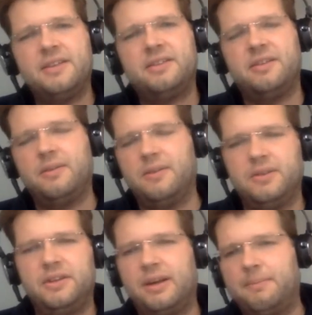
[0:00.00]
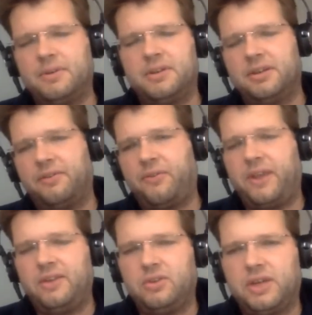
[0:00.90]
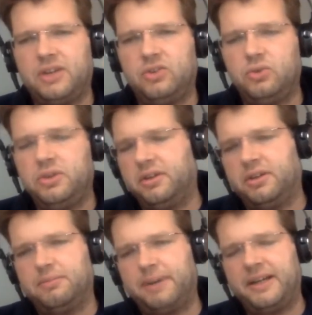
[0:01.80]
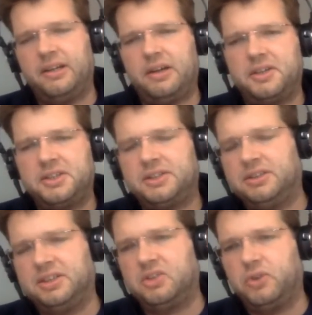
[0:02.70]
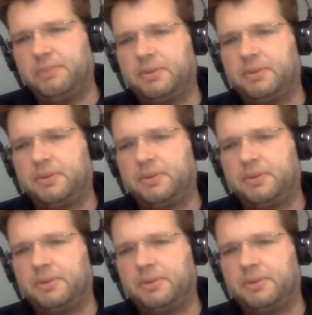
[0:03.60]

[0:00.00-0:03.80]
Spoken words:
the number of things you can do here by a large degree,